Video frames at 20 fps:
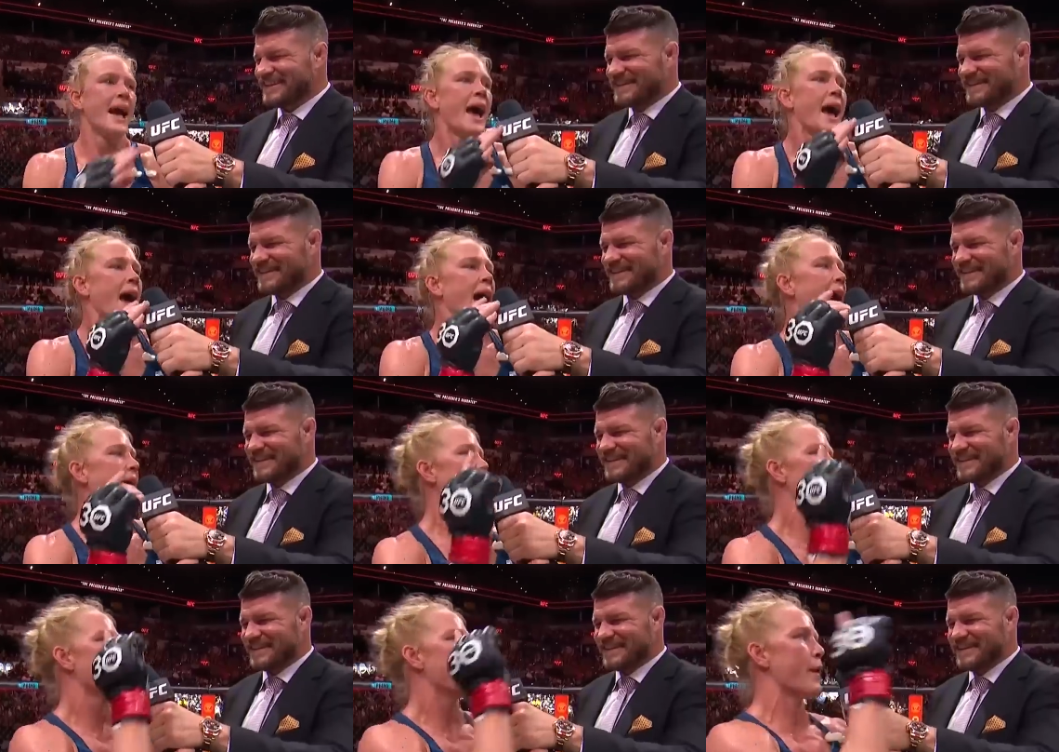Speaker 1: I got
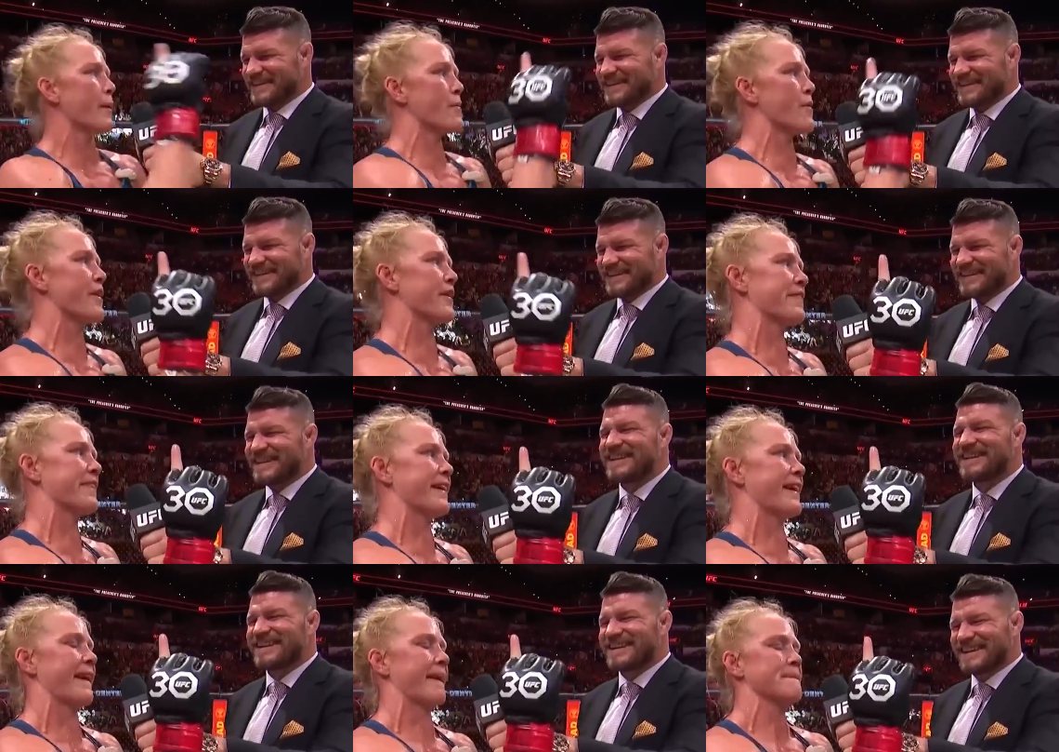one more
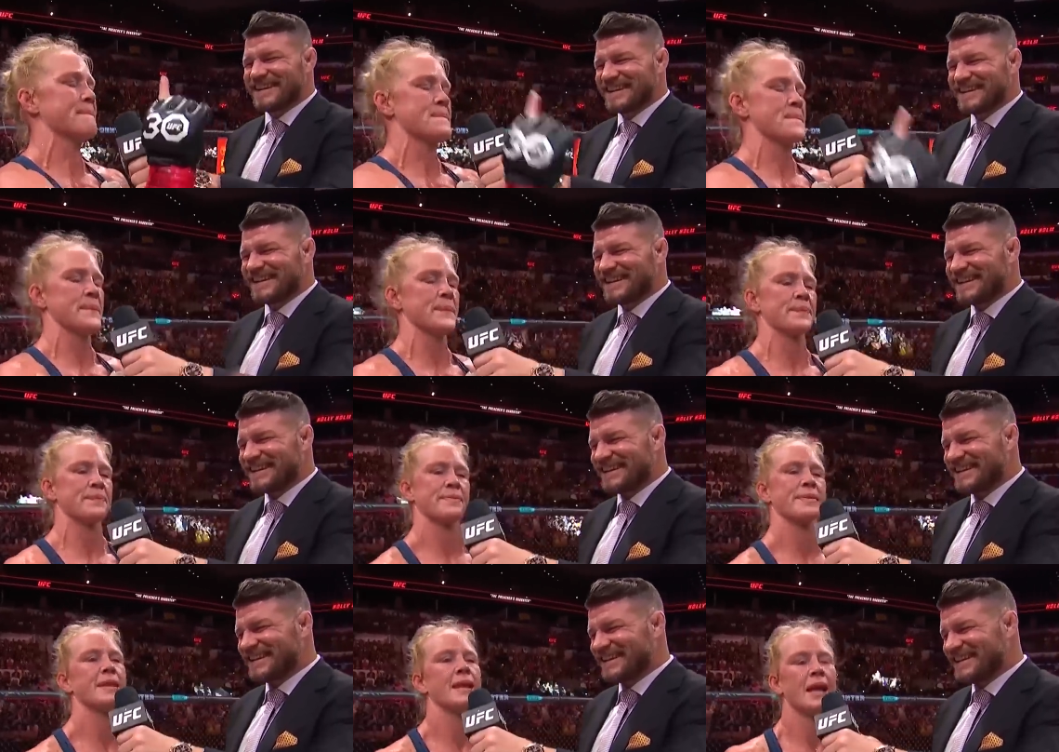thing.
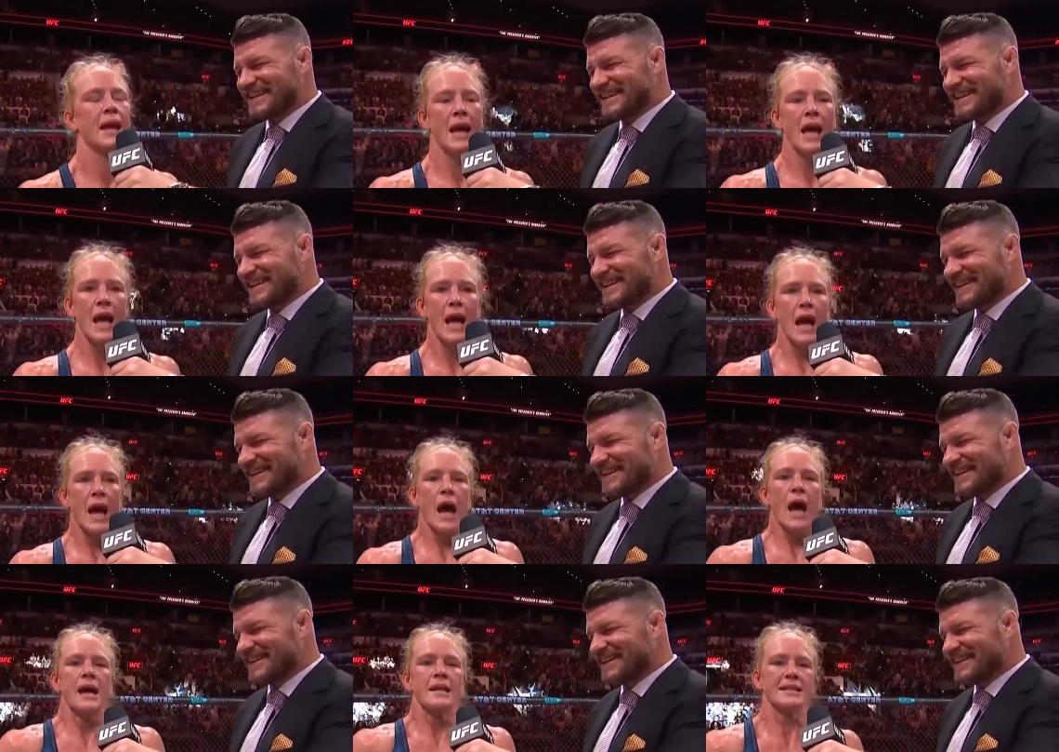
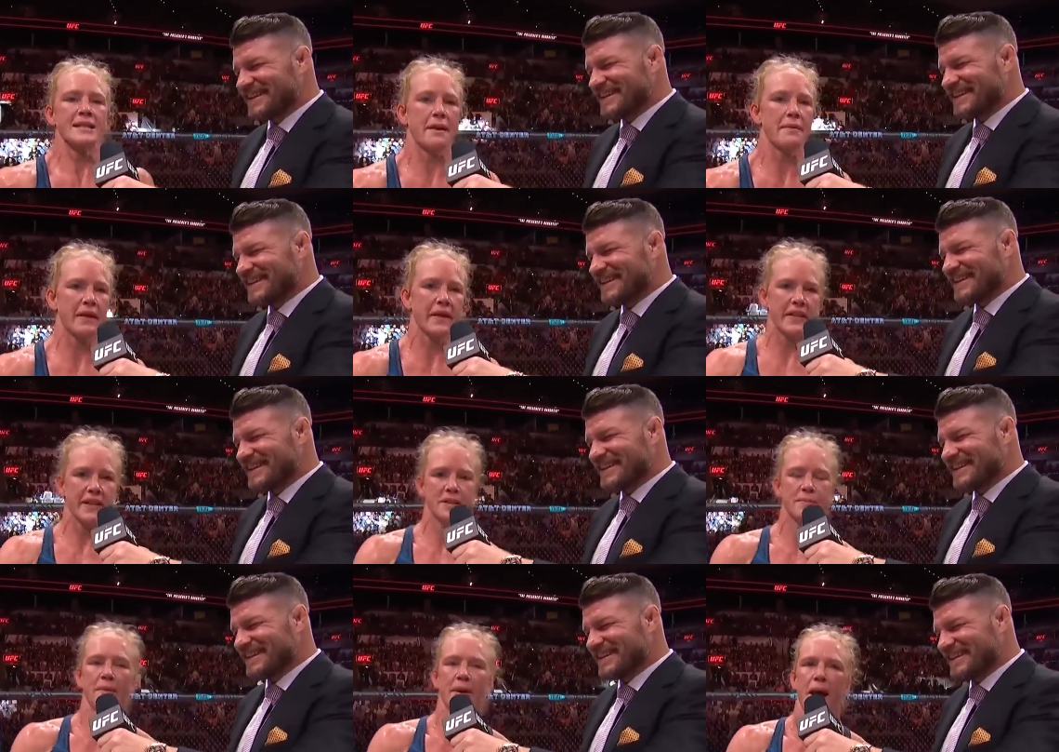Something that's
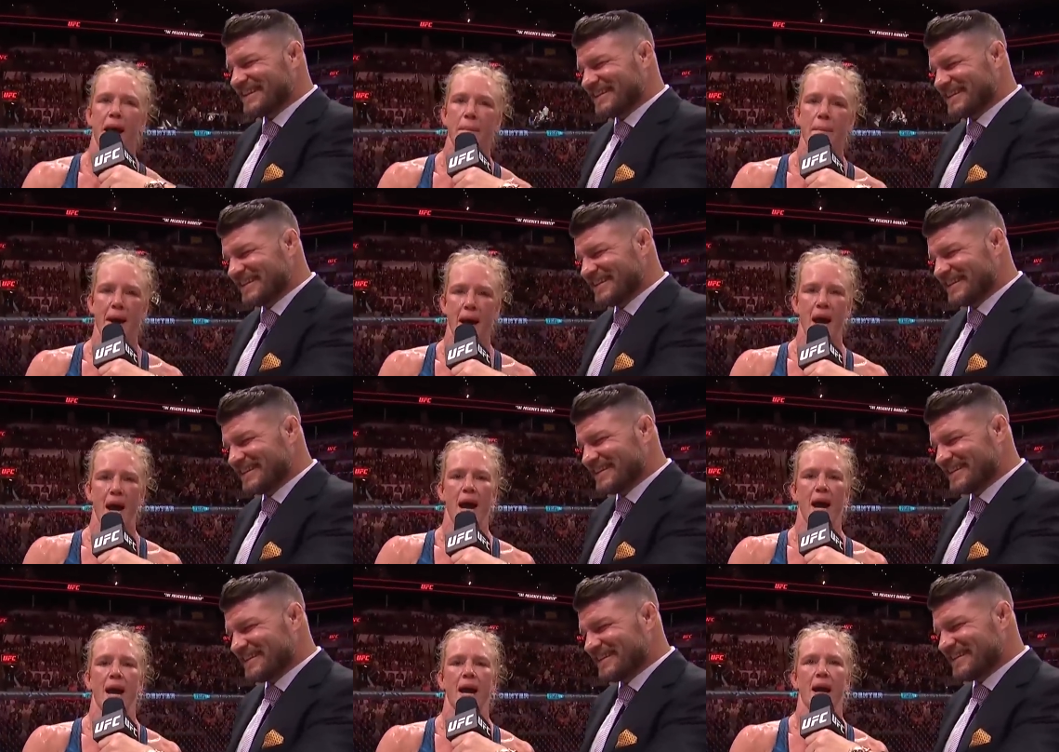been on my
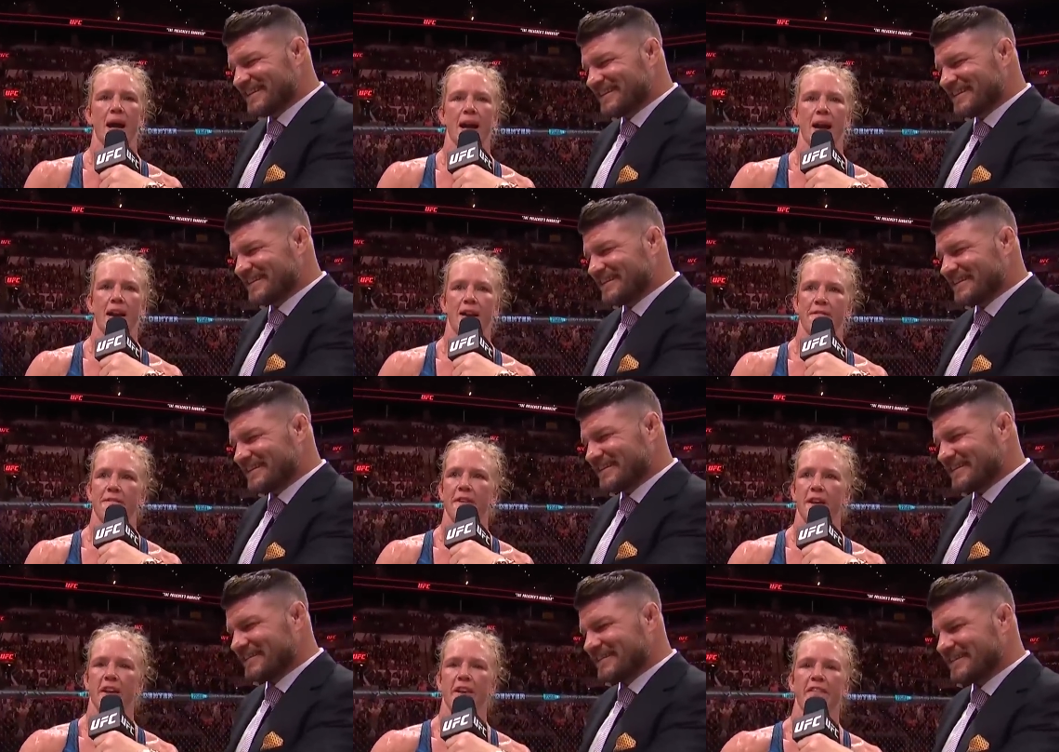heart, and I feel
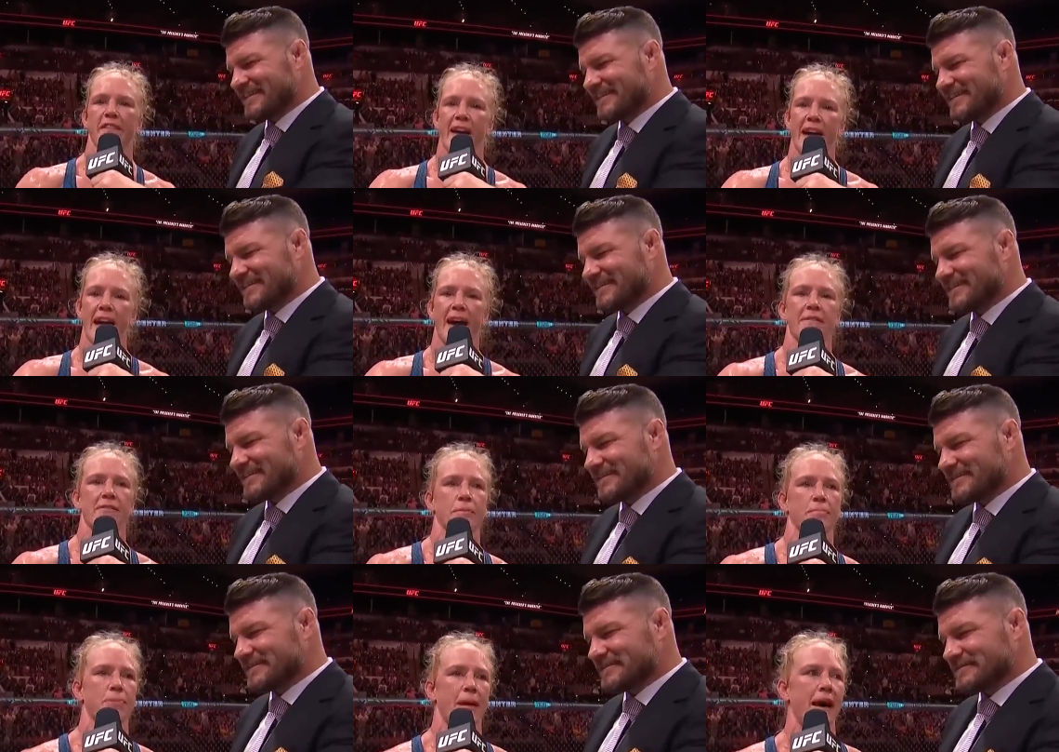like I have the
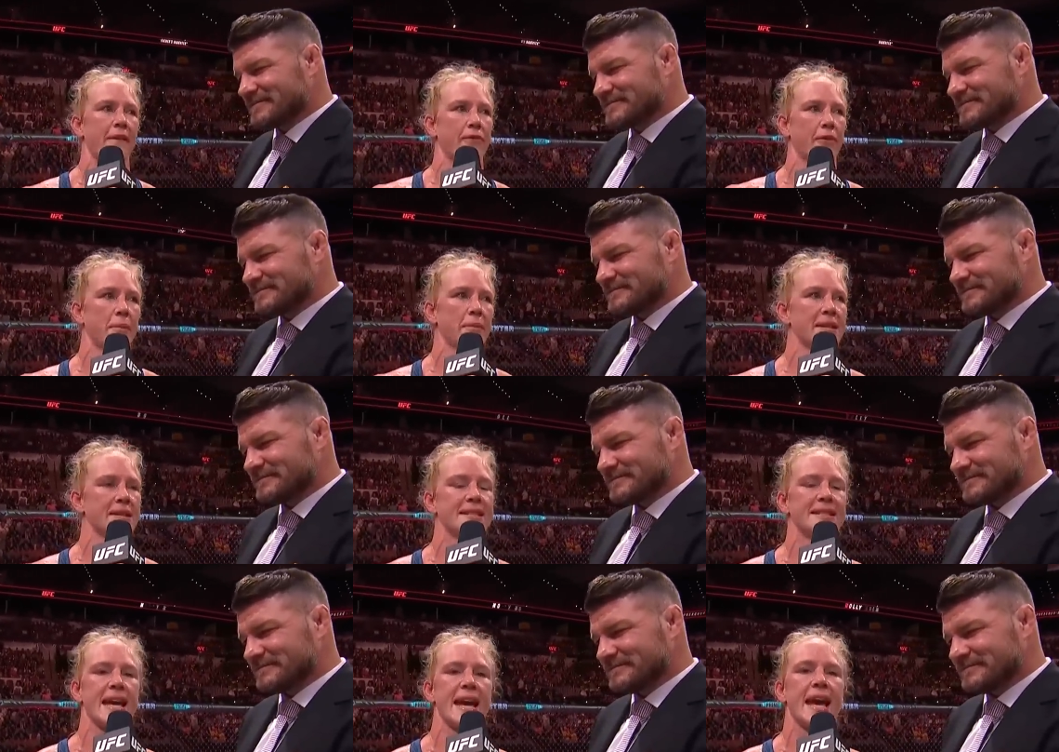platform to
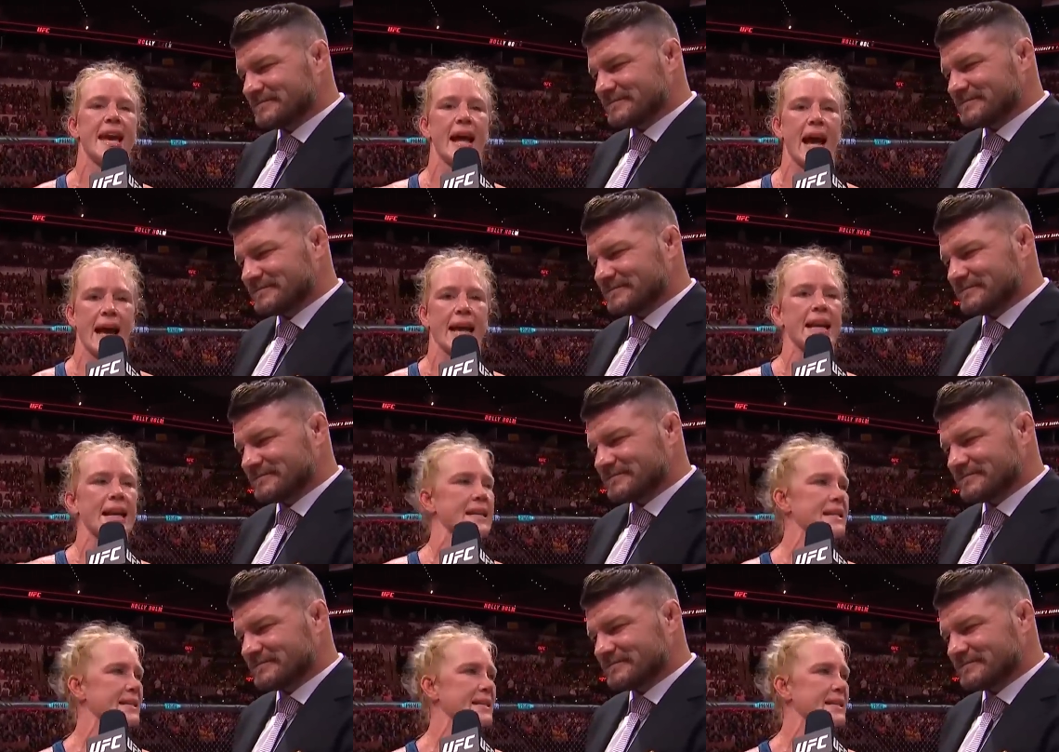say it, I need to